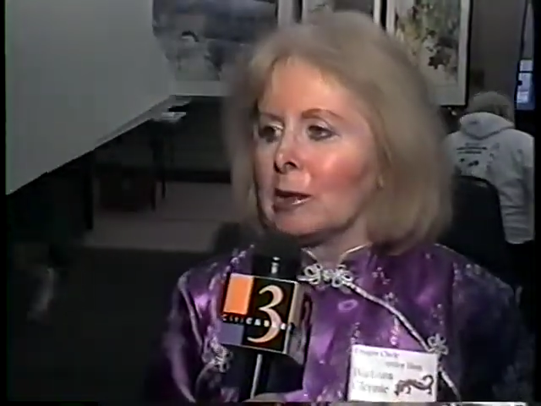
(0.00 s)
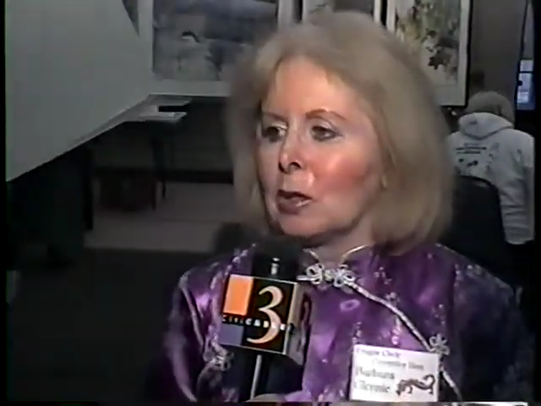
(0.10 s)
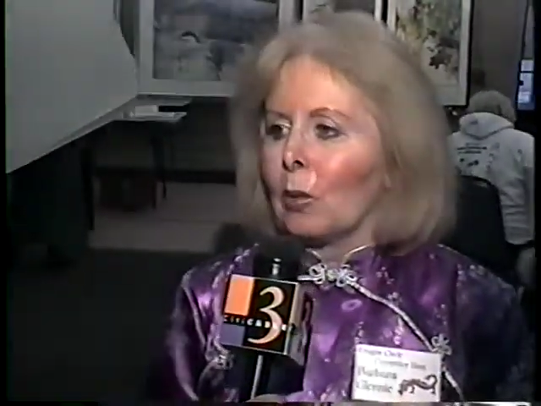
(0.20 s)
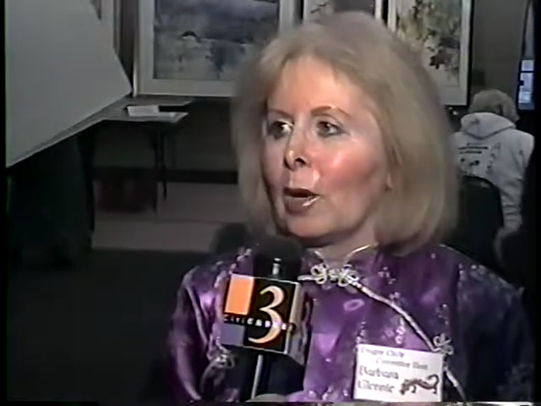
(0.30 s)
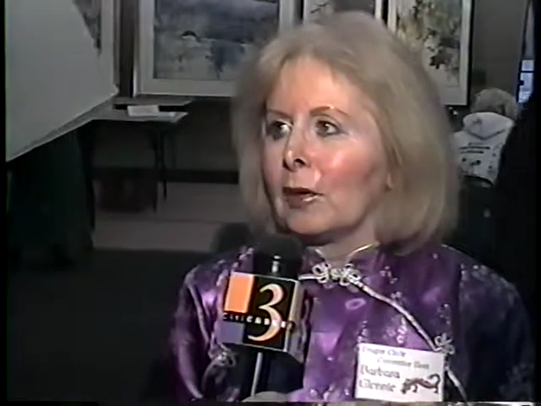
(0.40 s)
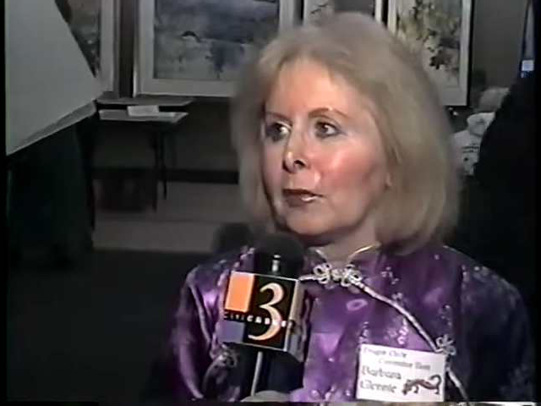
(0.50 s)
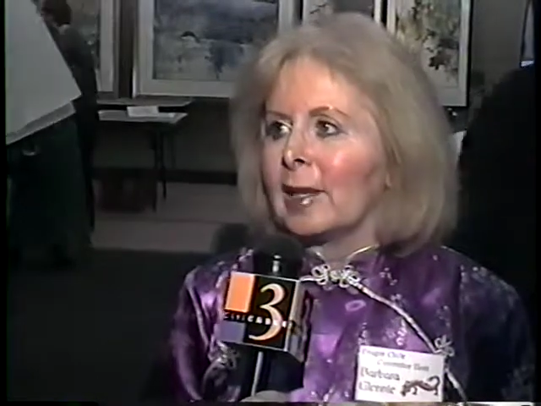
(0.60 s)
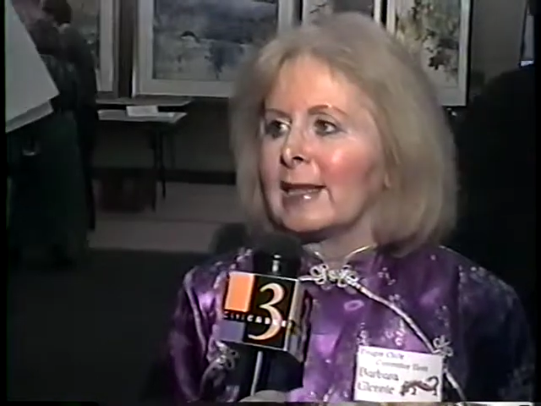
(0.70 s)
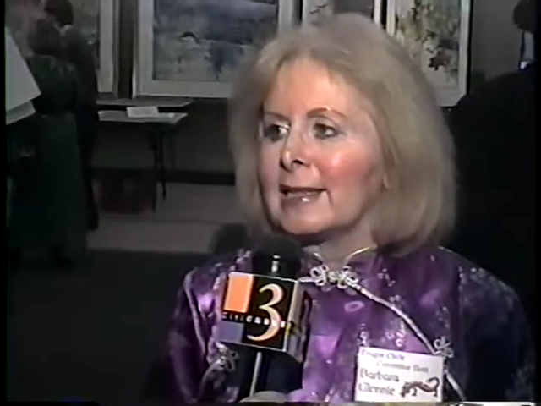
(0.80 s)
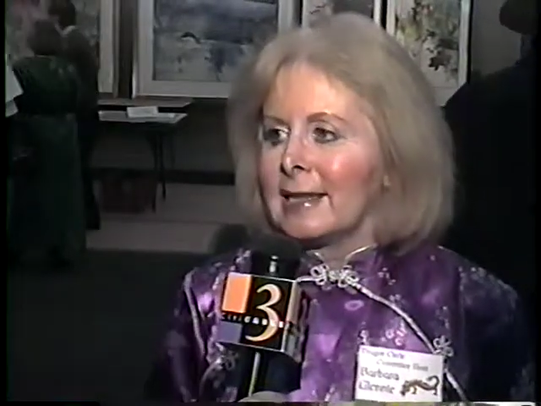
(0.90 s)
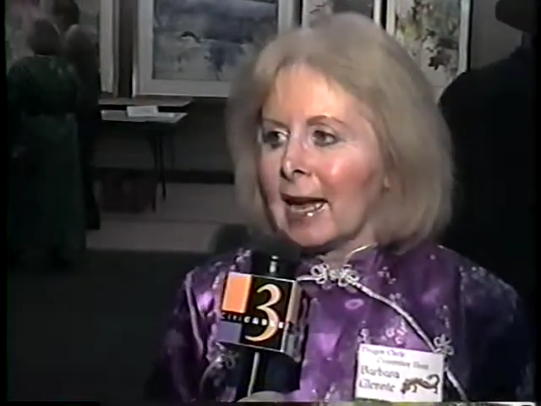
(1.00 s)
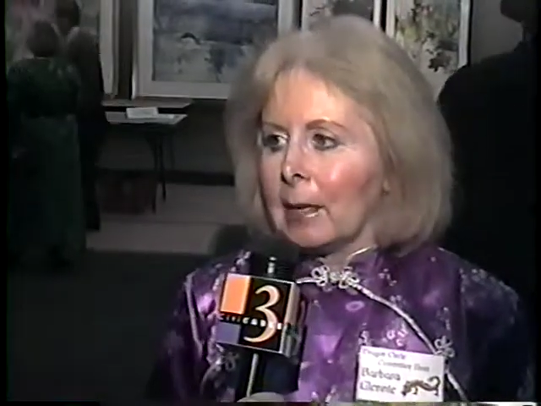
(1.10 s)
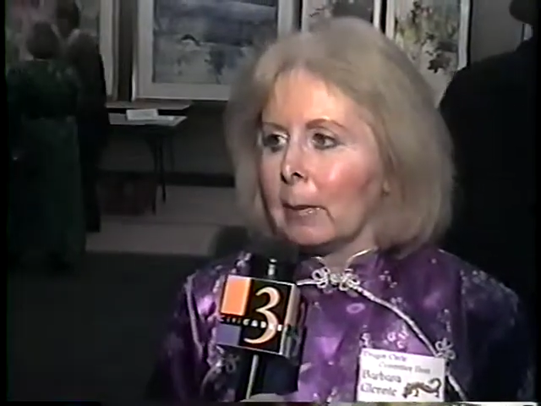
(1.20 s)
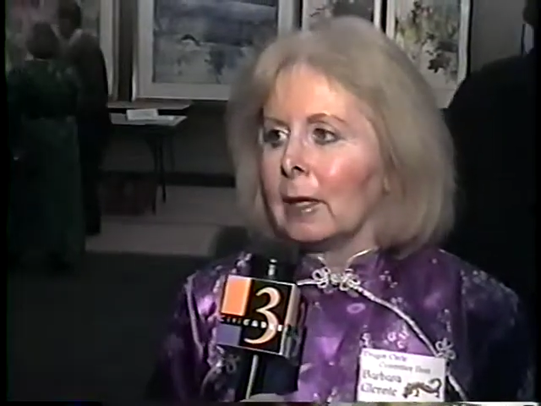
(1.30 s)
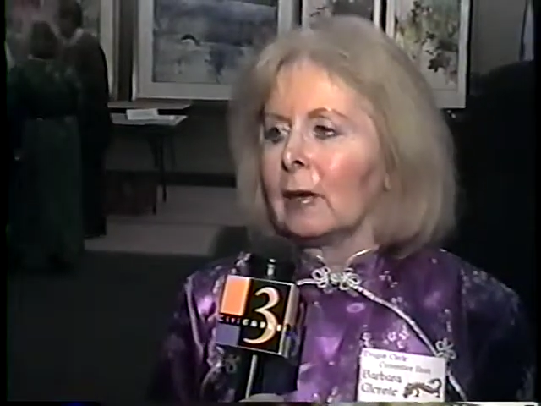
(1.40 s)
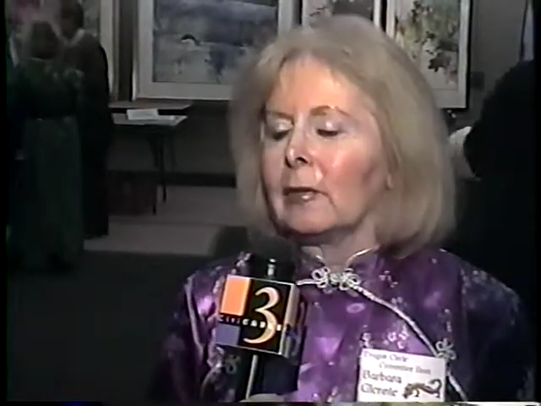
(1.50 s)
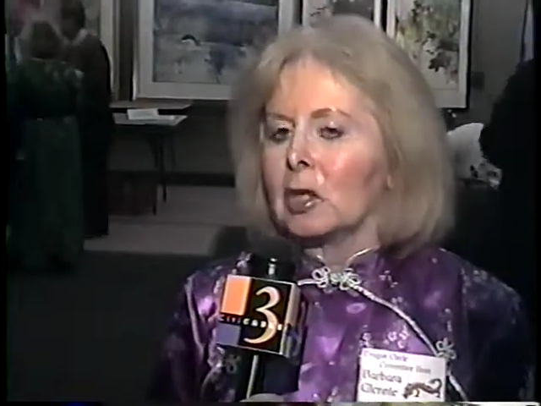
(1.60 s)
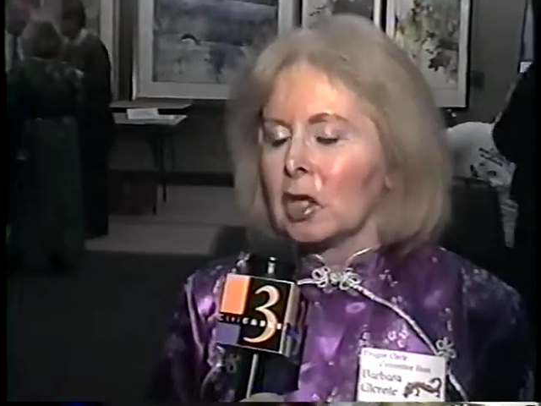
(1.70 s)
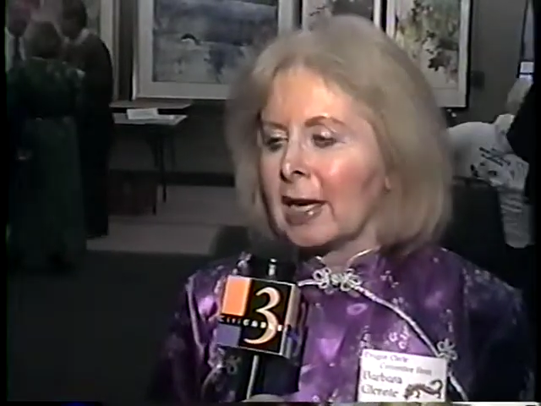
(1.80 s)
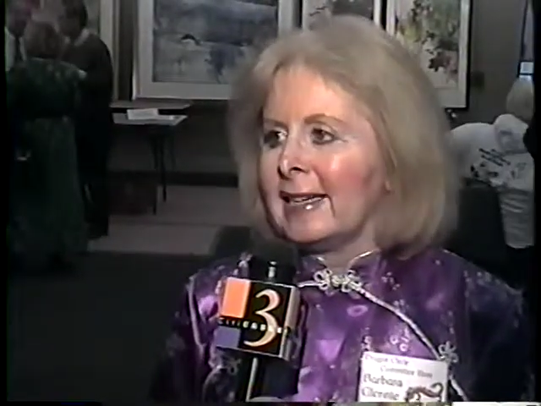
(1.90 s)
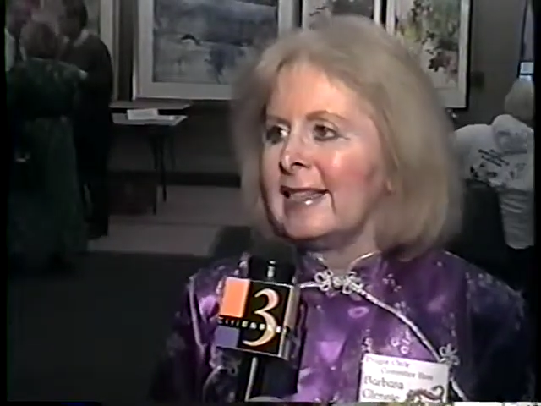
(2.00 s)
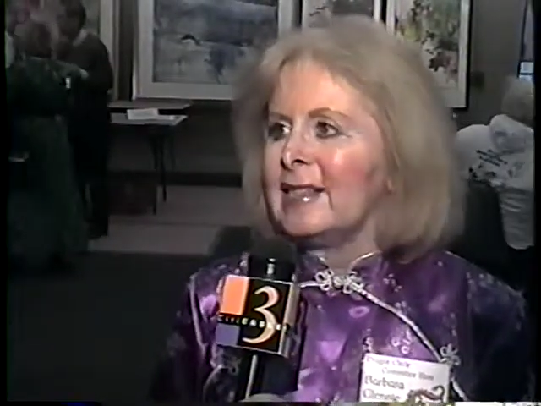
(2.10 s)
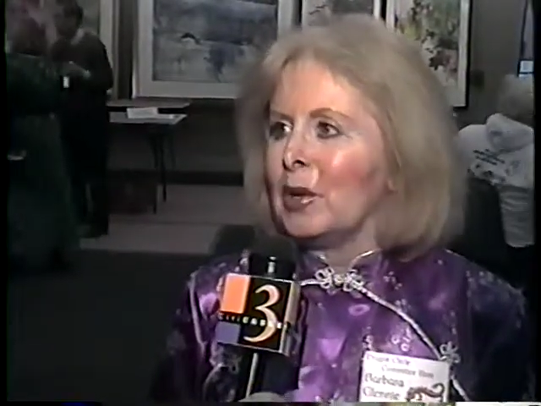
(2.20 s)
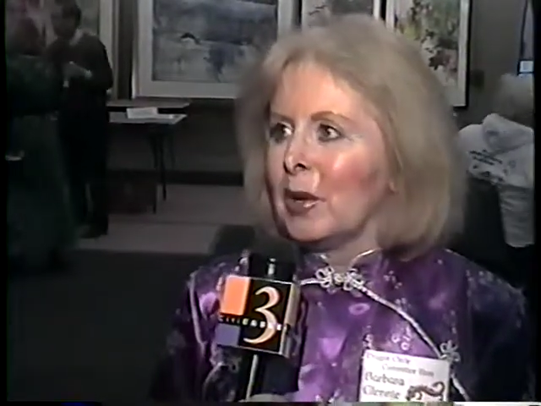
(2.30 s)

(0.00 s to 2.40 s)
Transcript: the wonderful excitement of the Chinese New